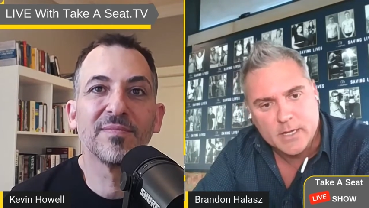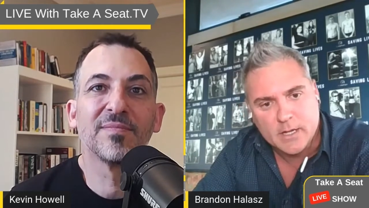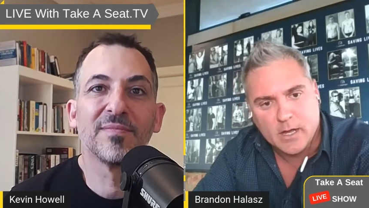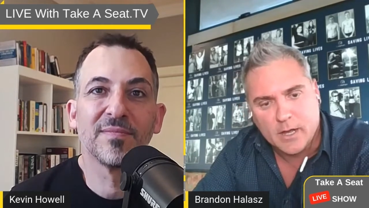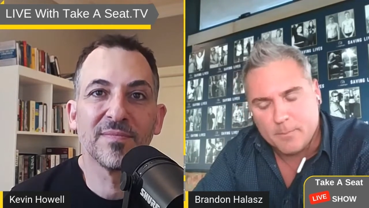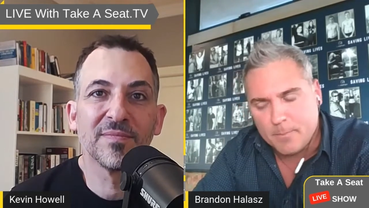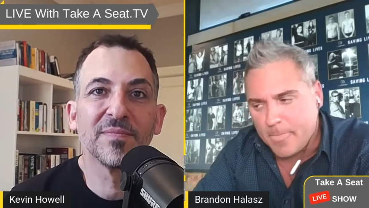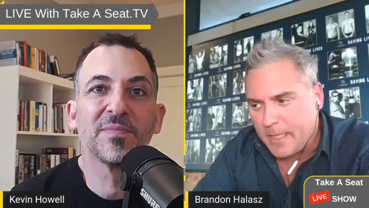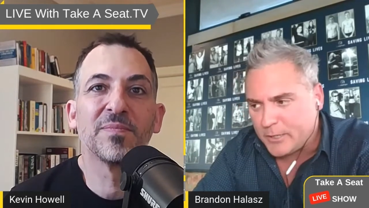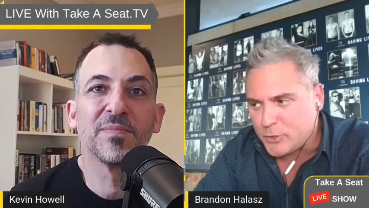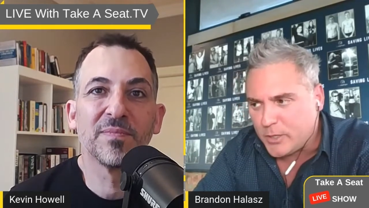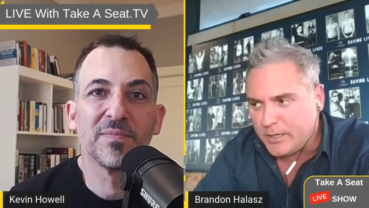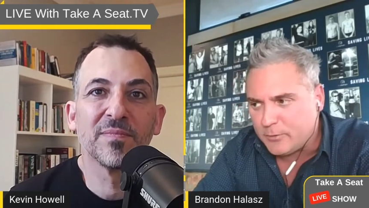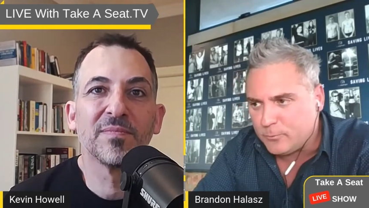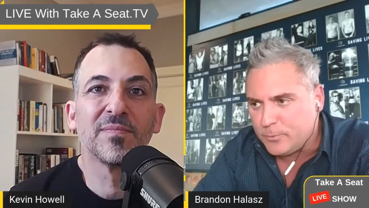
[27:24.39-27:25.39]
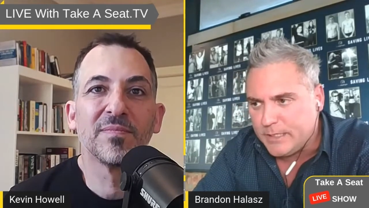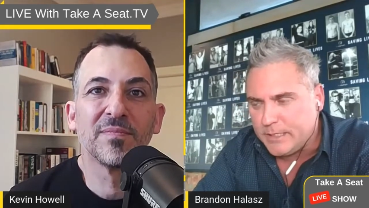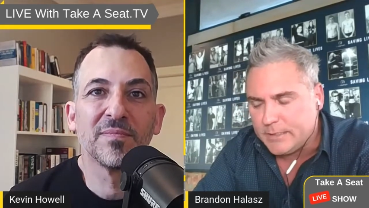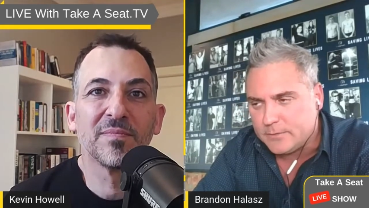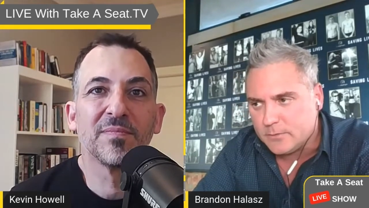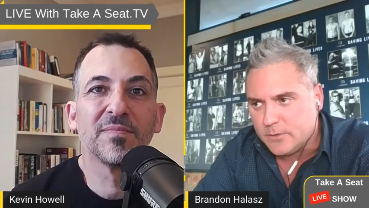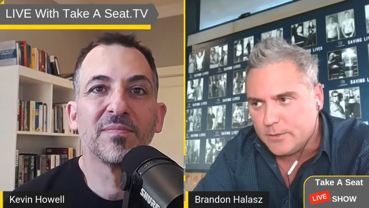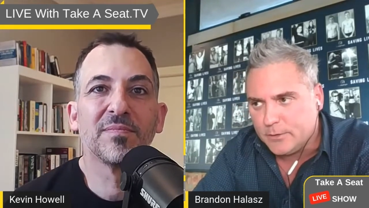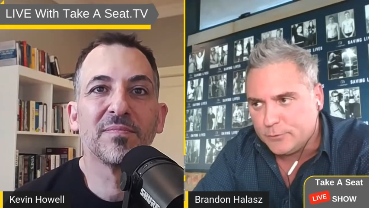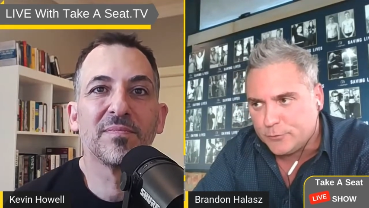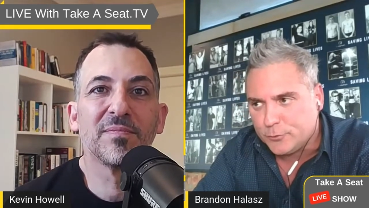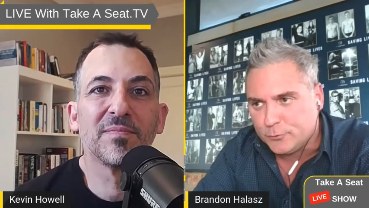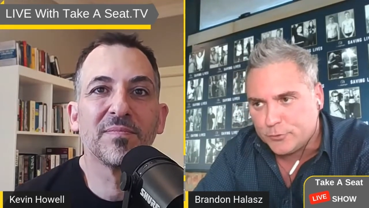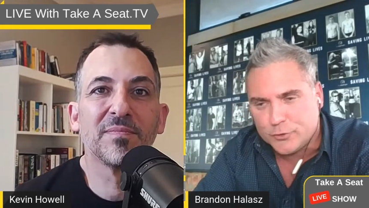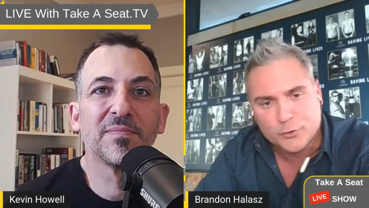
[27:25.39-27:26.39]
Speaker 1: Um, I try to read
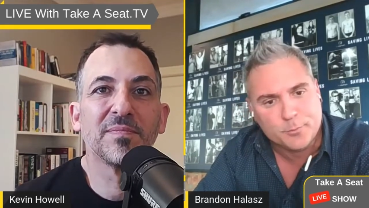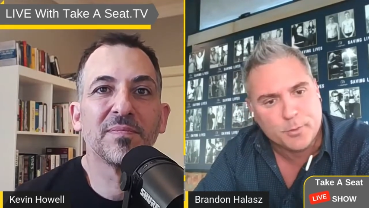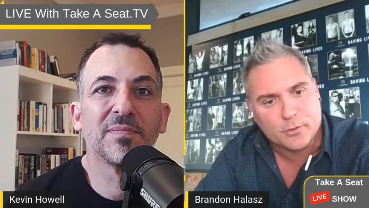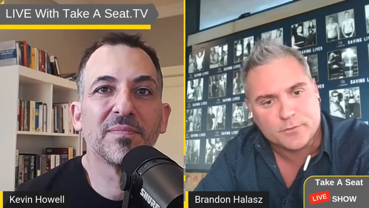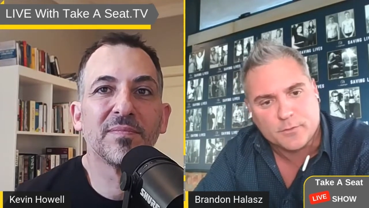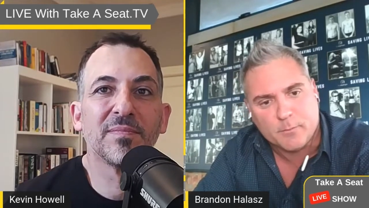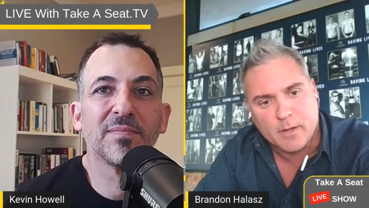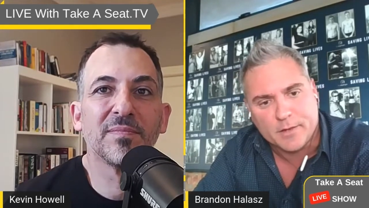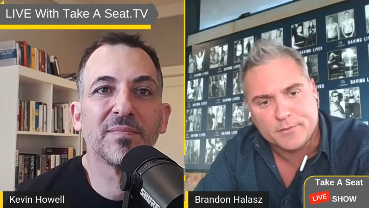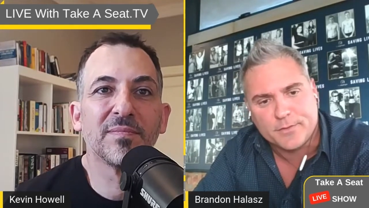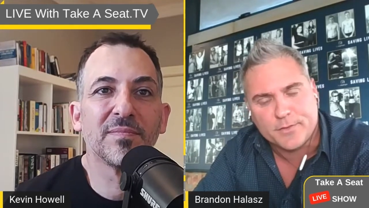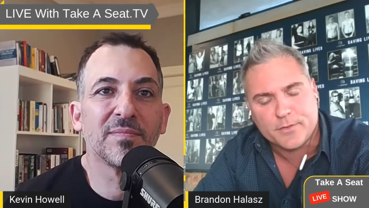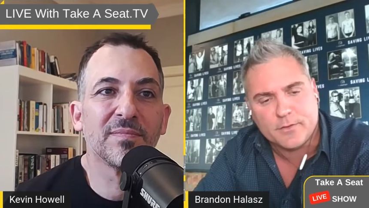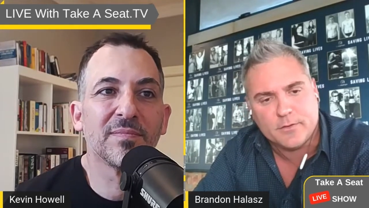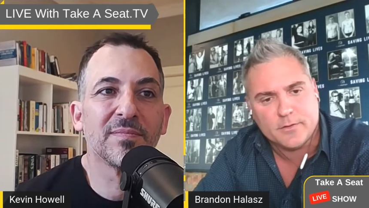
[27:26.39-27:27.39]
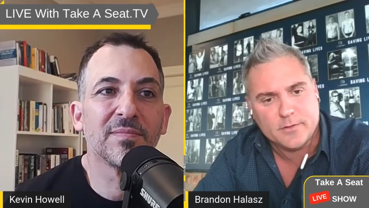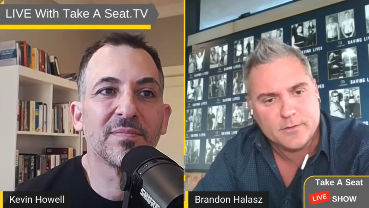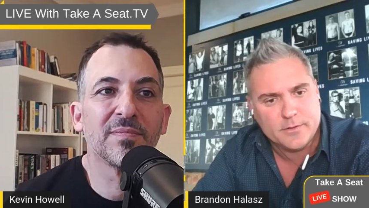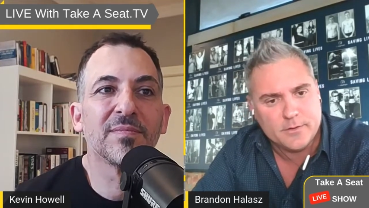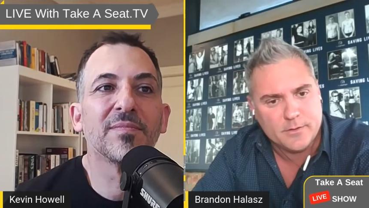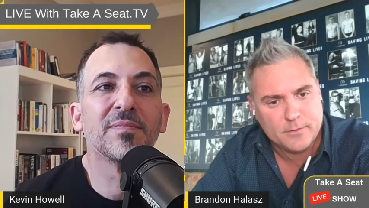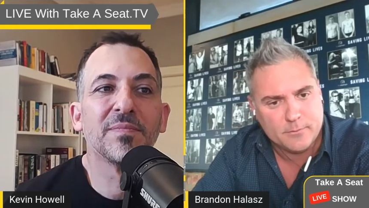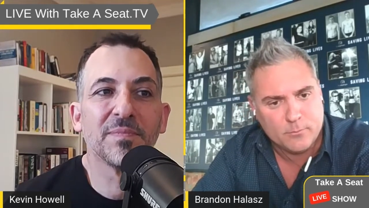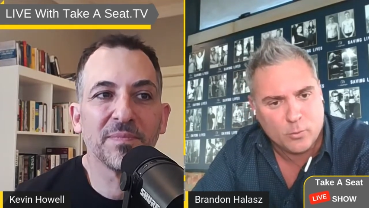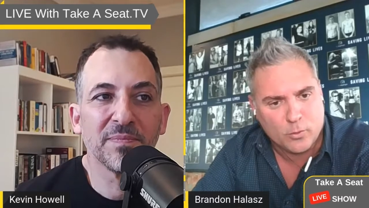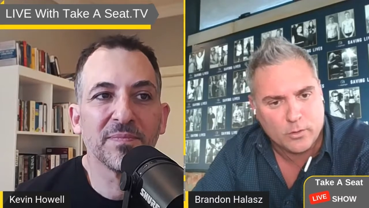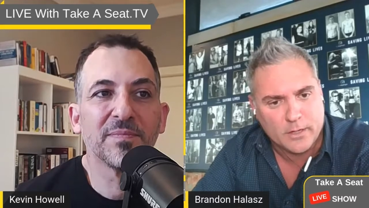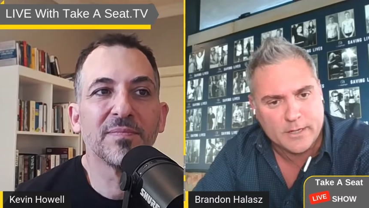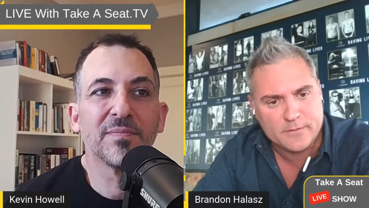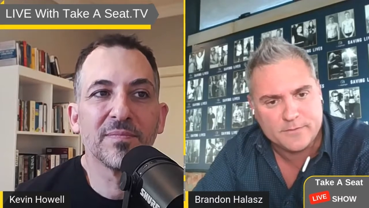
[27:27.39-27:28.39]
two two books a month, uh, more or
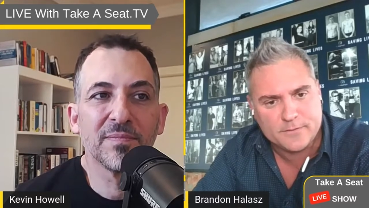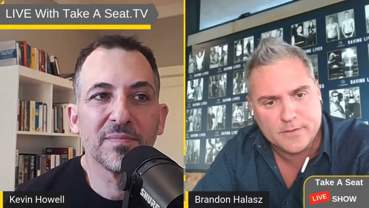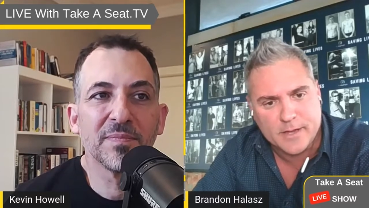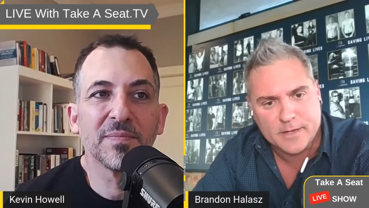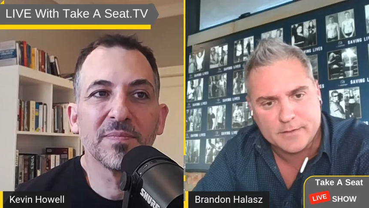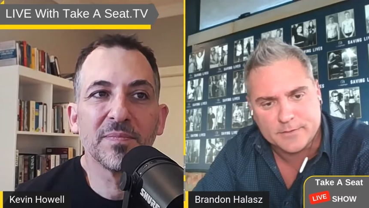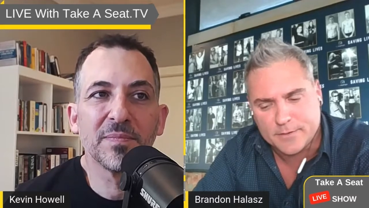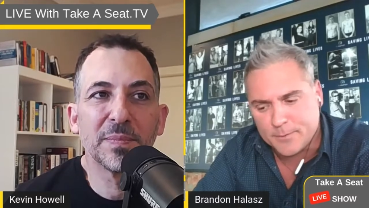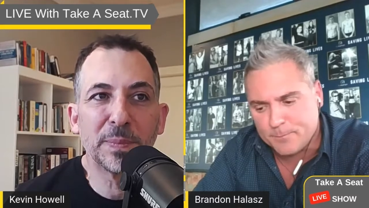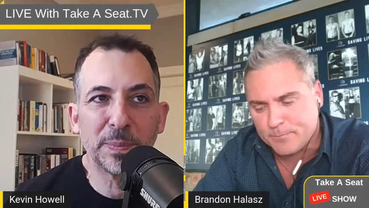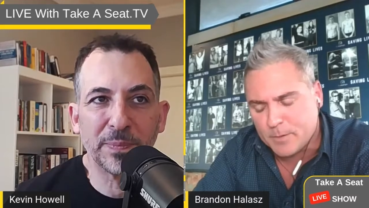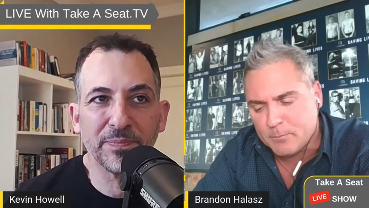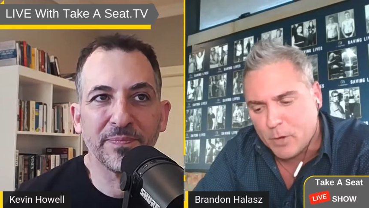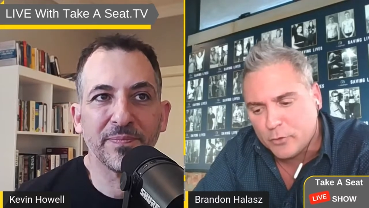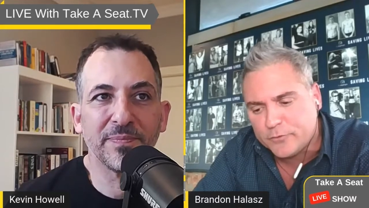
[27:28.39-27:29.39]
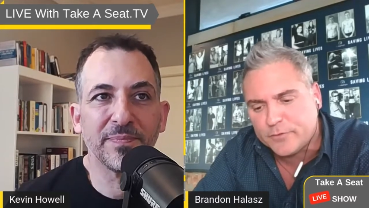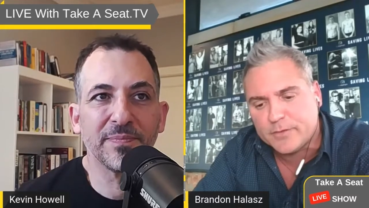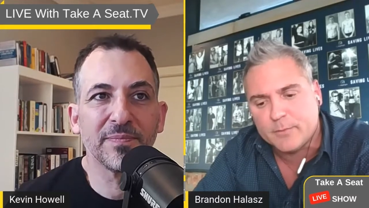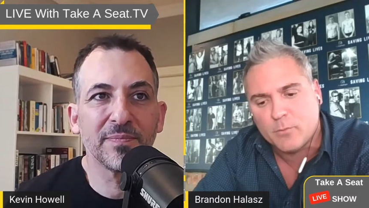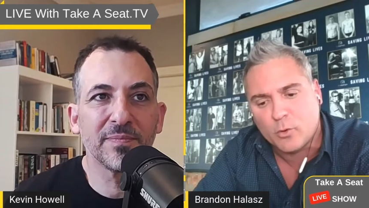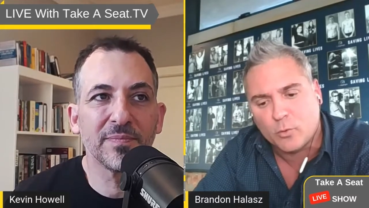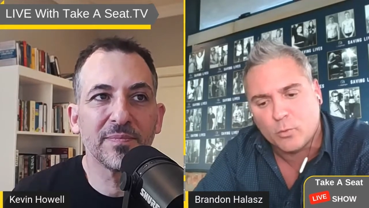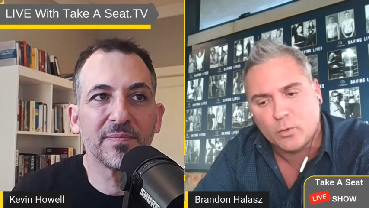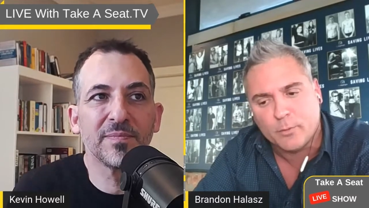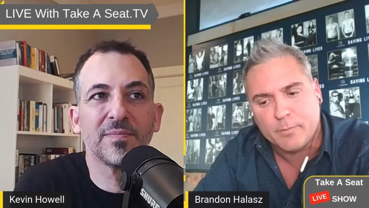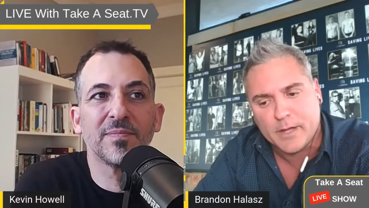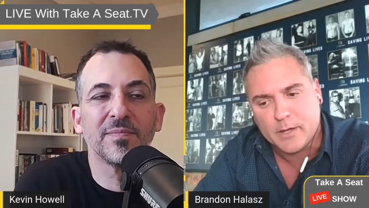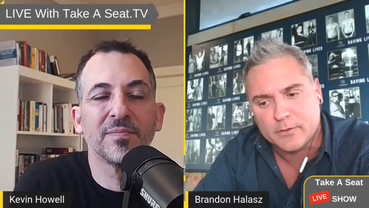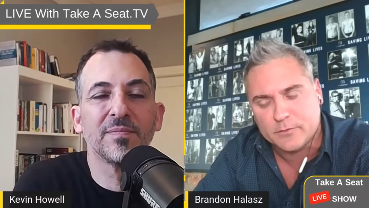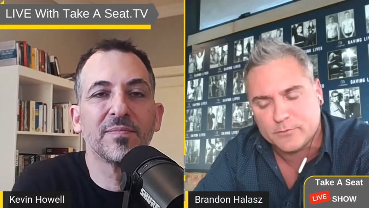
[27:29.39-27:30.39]
less, and um, most of them are all
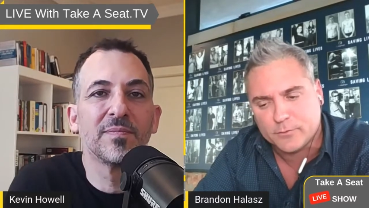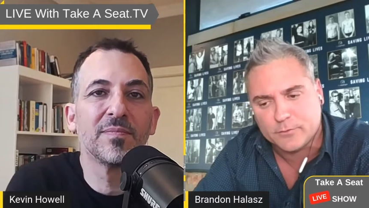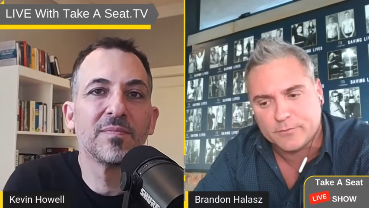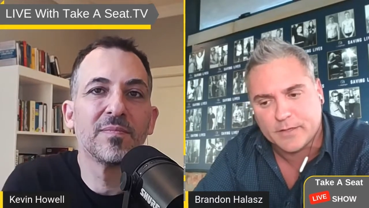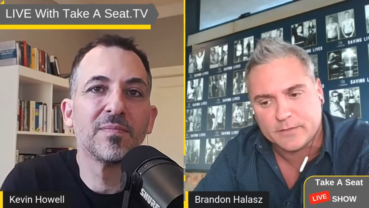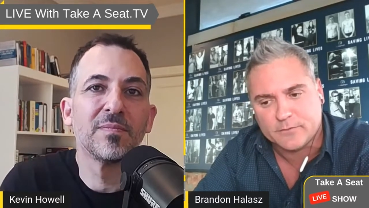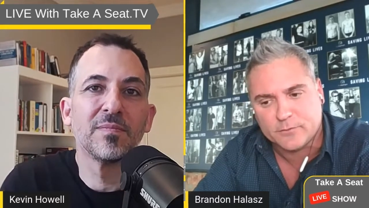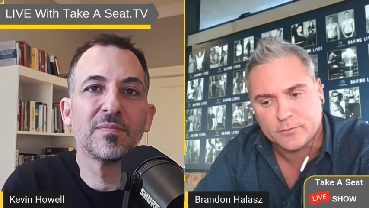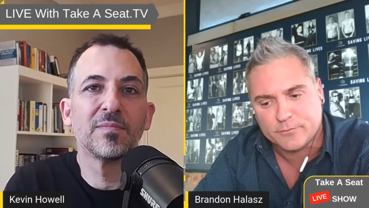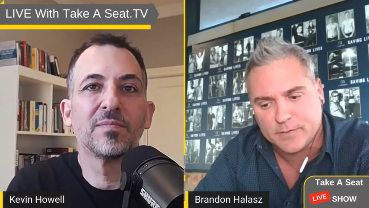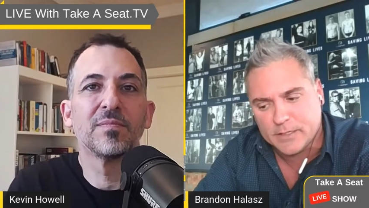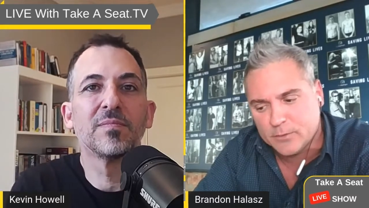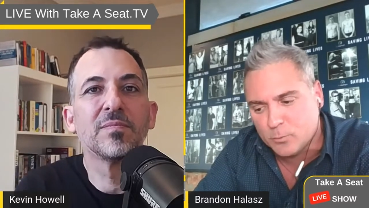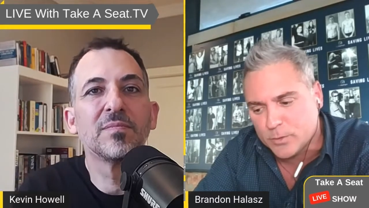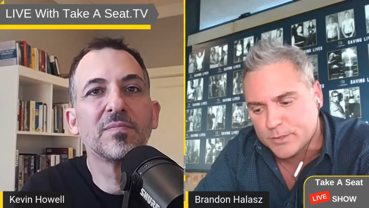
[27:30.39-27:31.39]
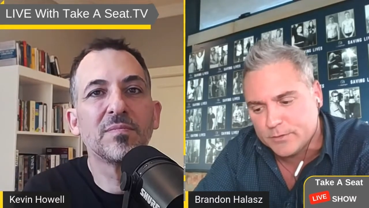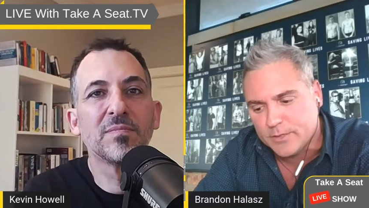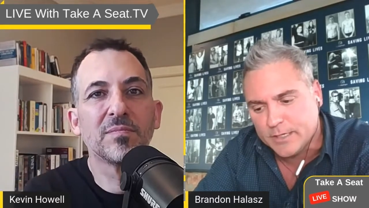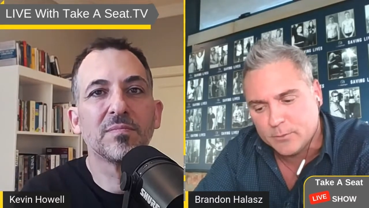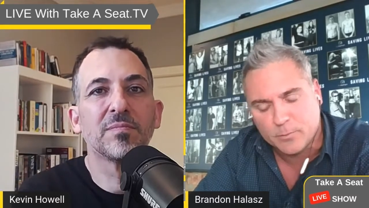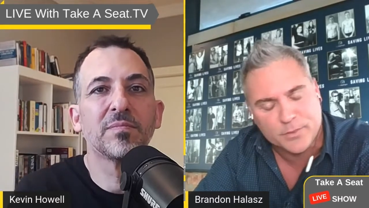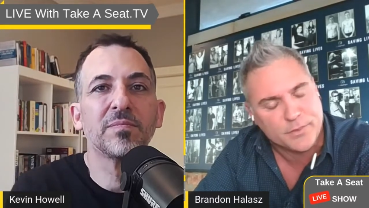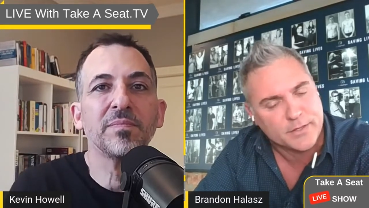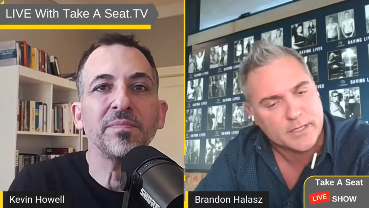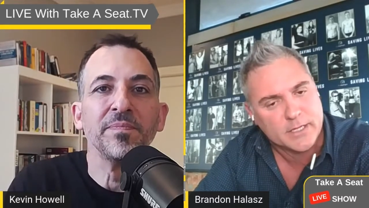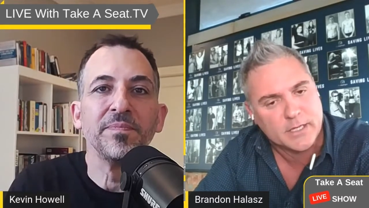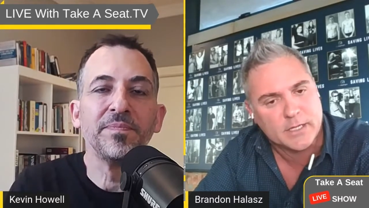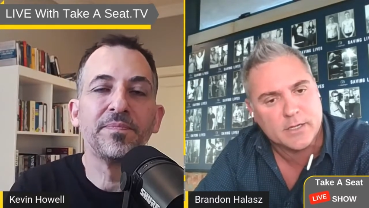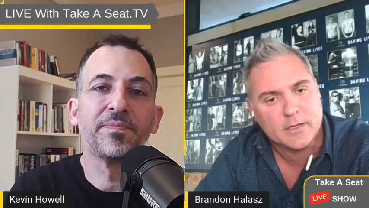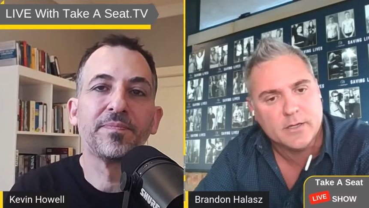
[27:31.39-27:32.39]
about sort of that sort of inward inward
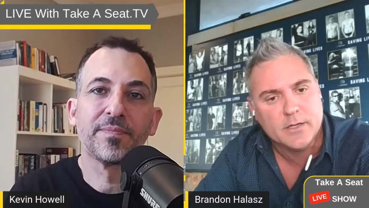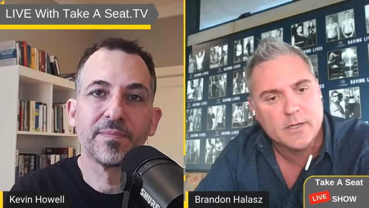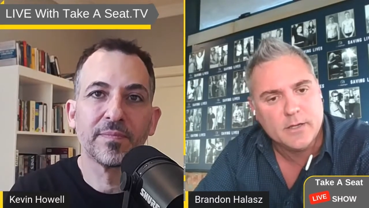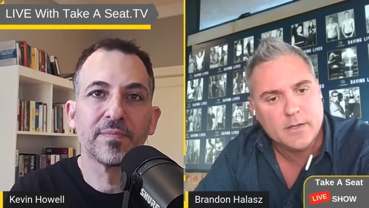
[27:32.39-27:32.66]
thinking